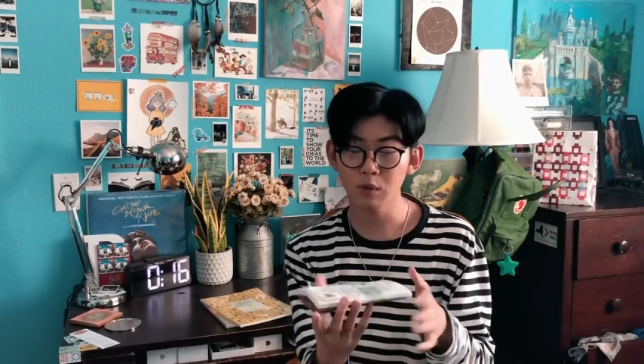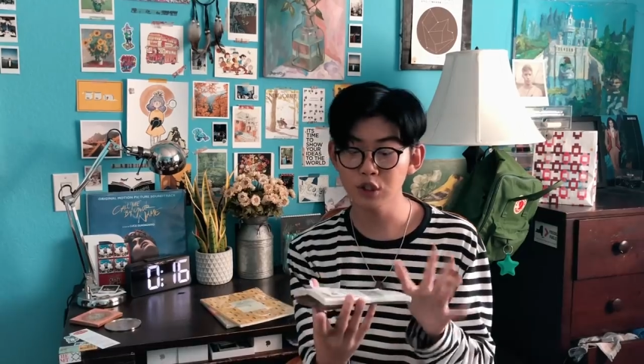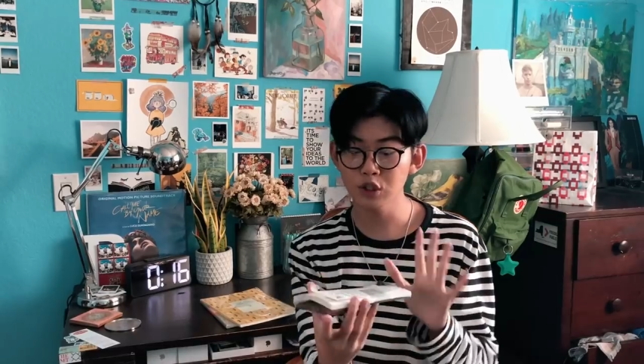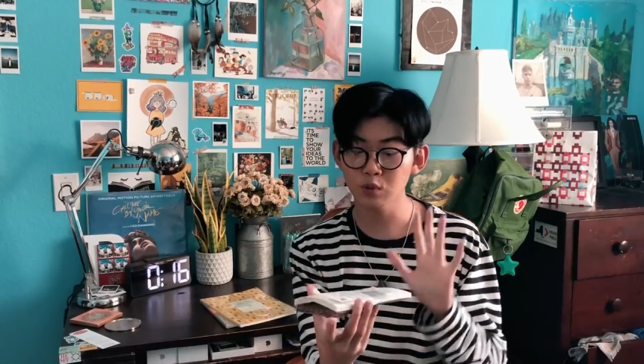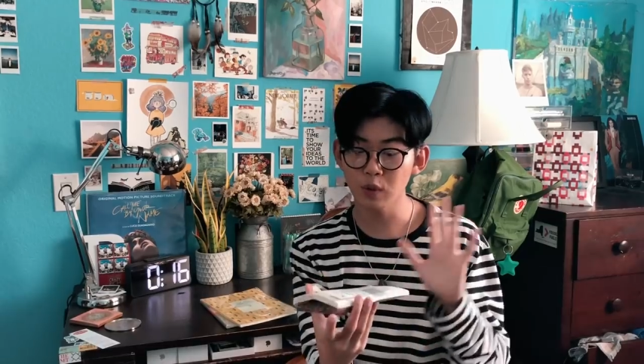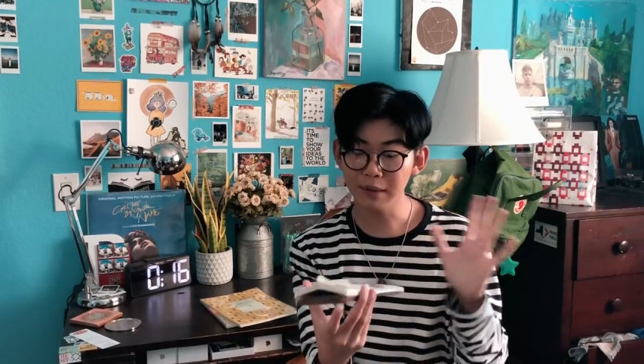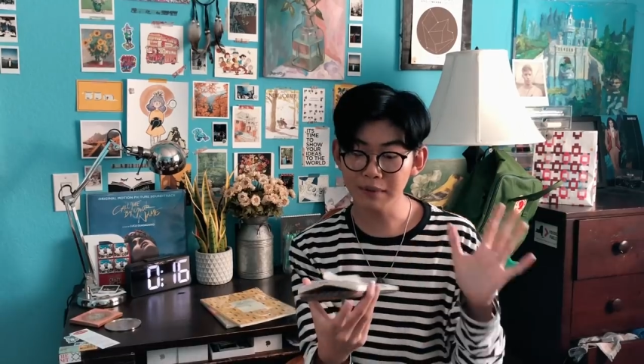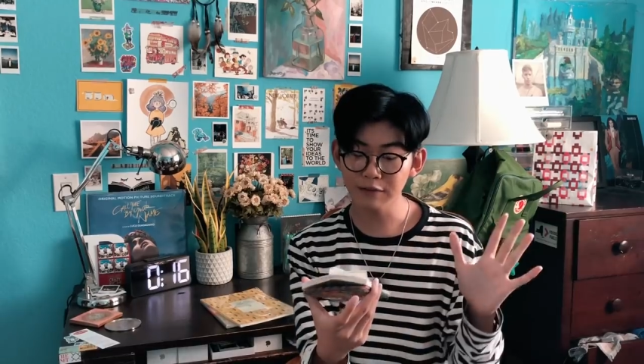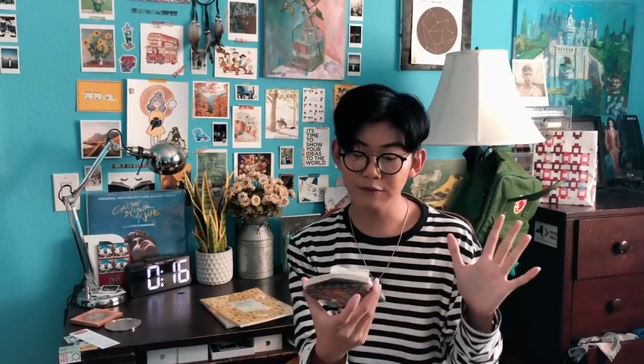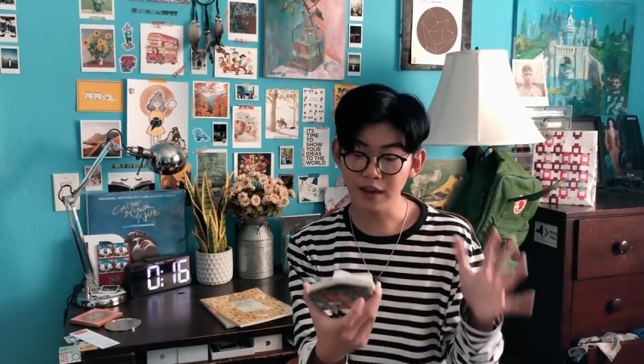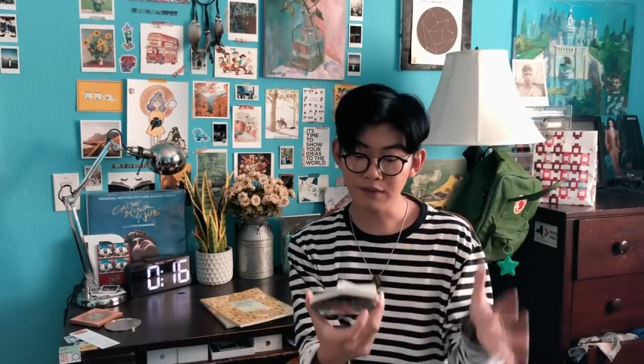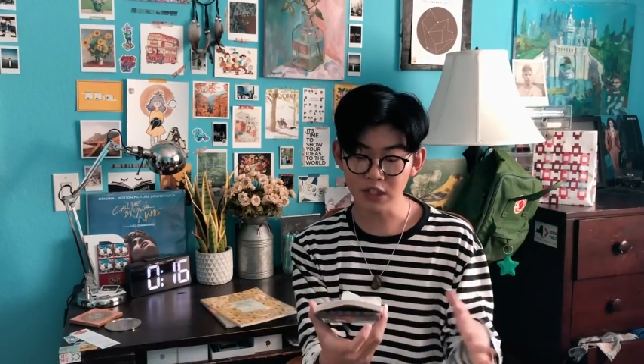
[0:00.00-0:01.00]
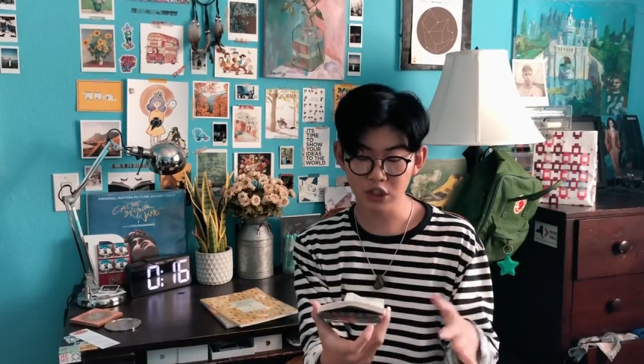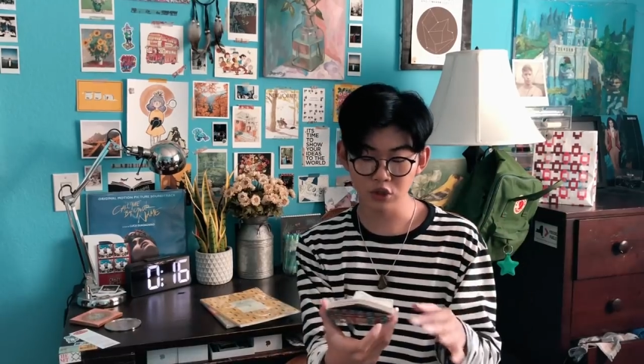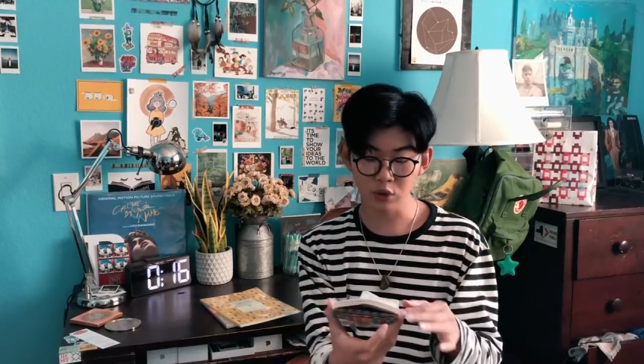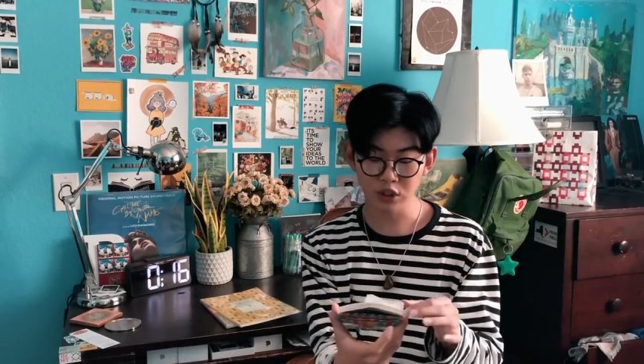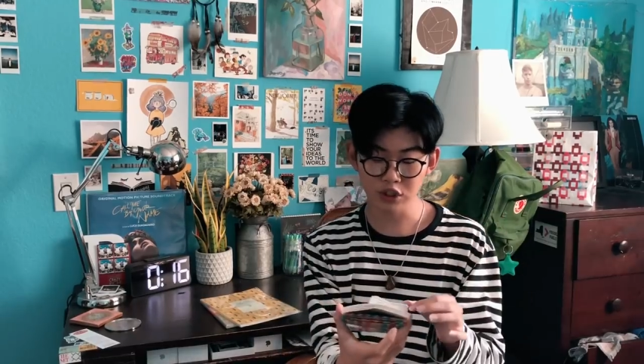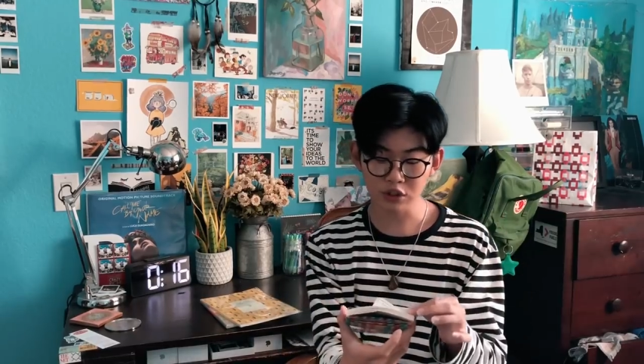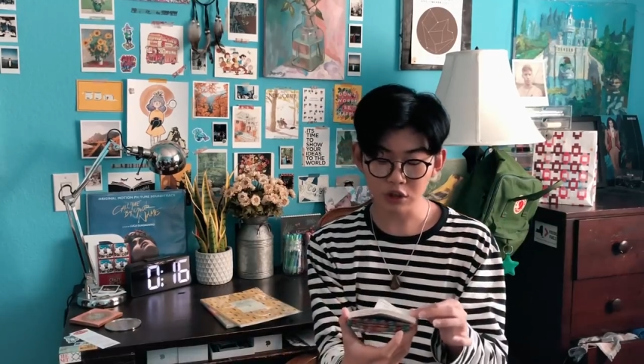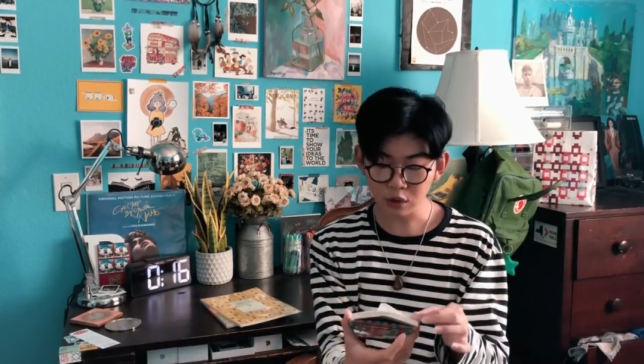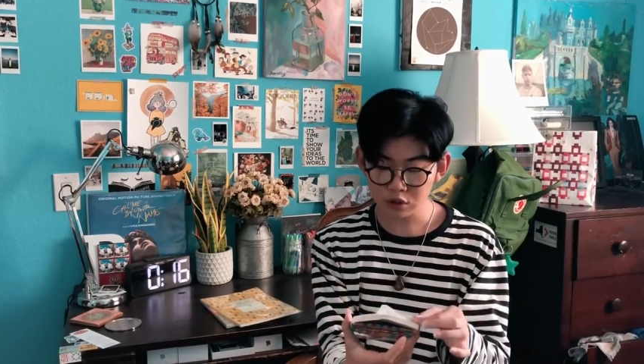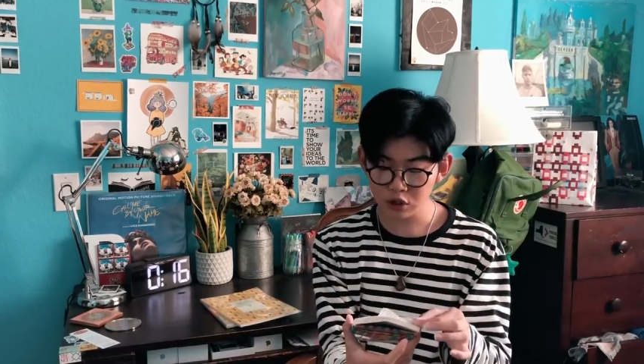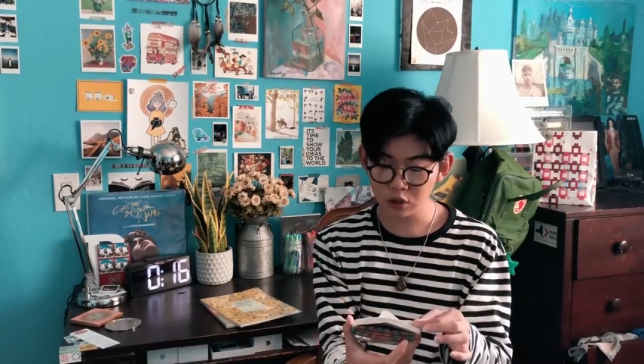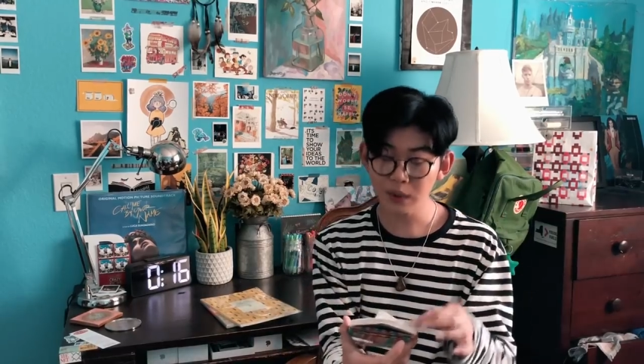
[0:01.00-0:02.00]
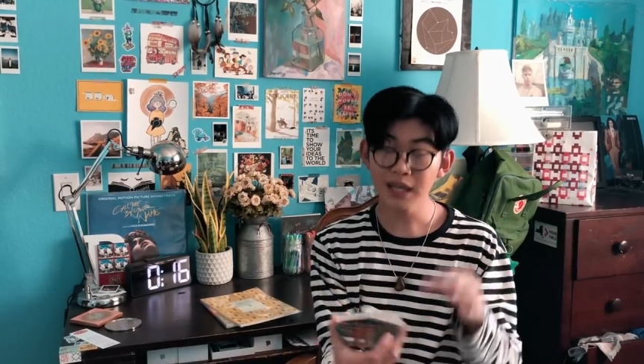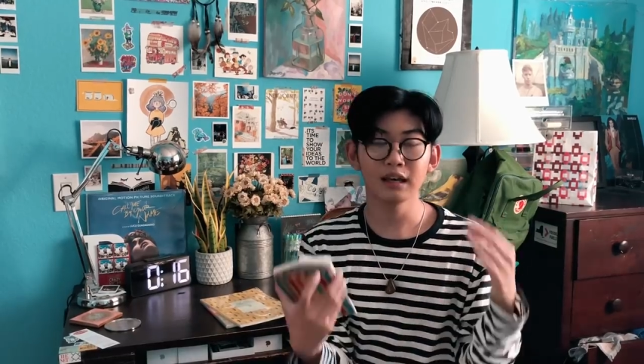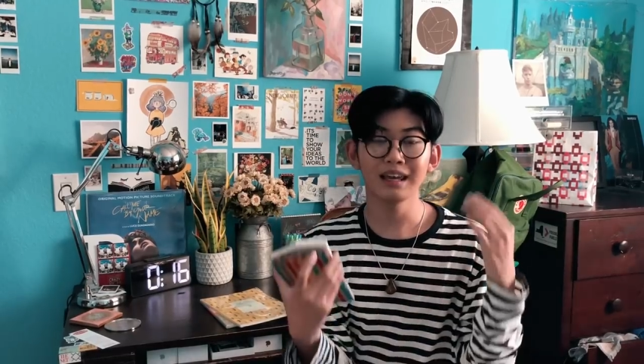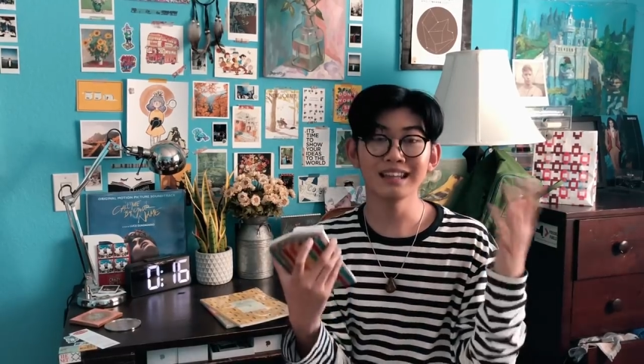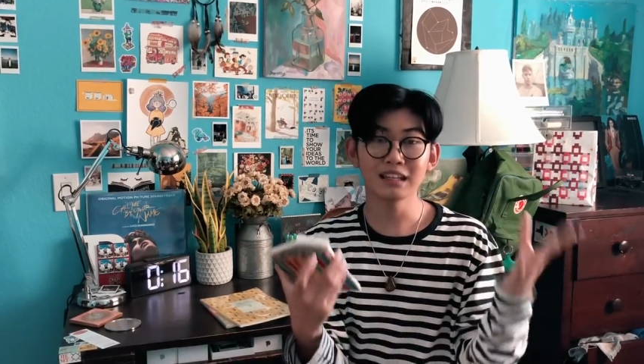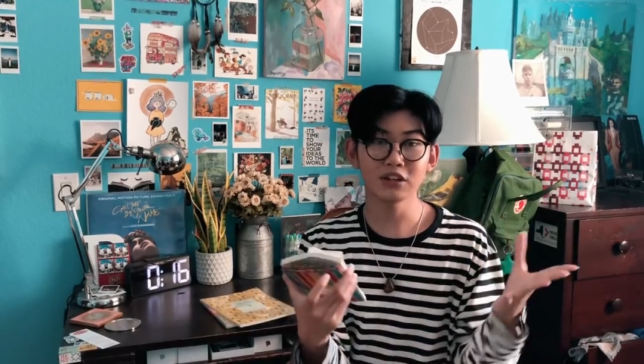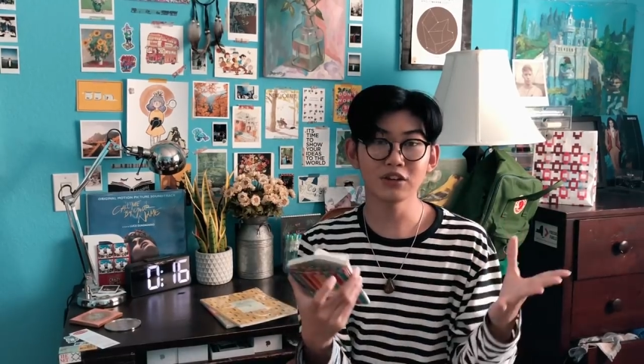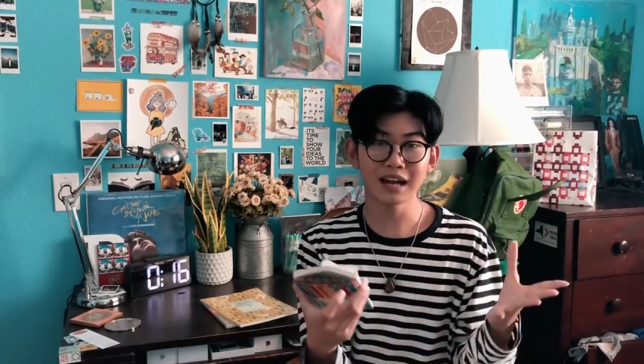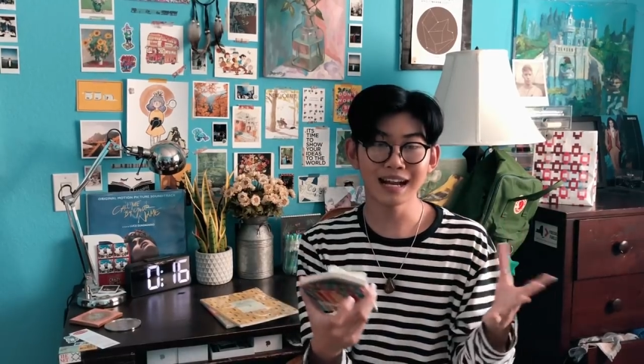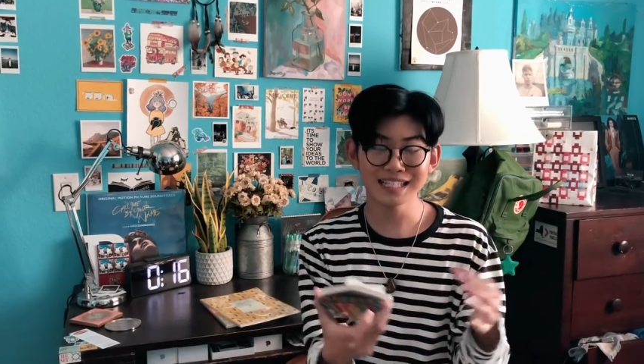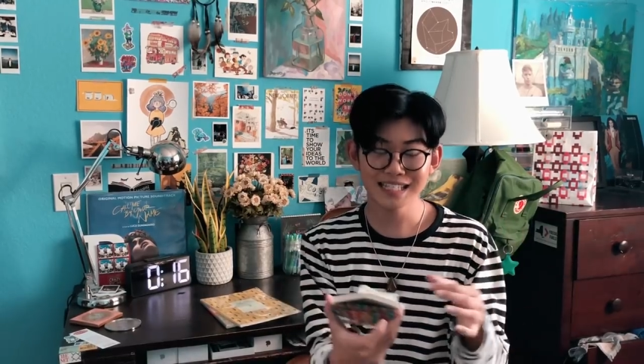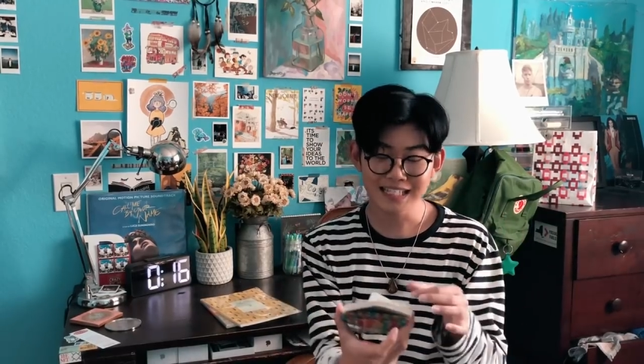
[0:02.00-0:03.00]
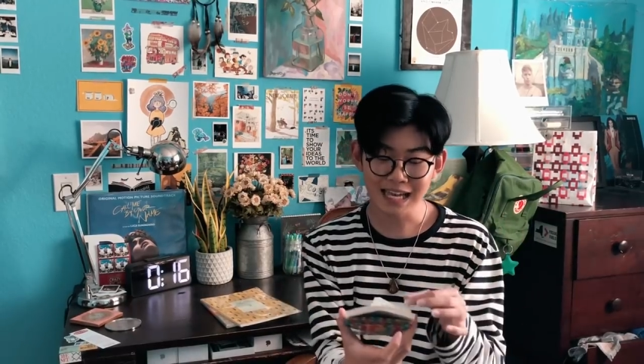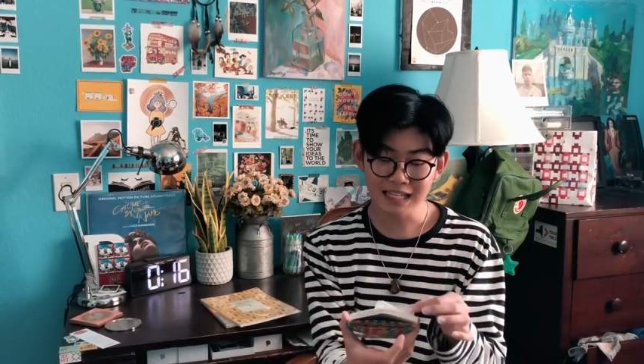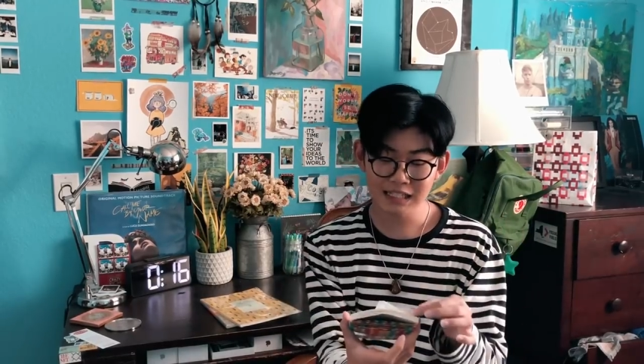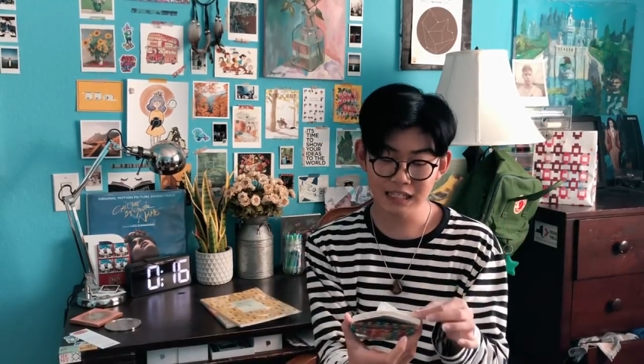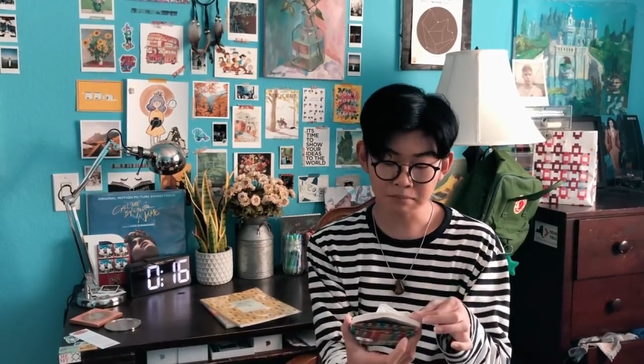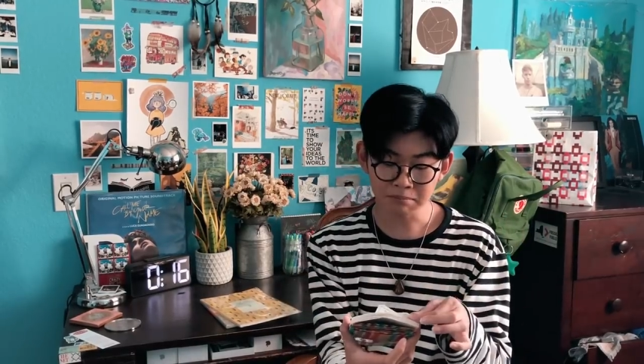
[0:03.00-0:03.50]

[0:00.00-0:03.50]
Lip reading: which is one of my favorite stores to go to in the United States,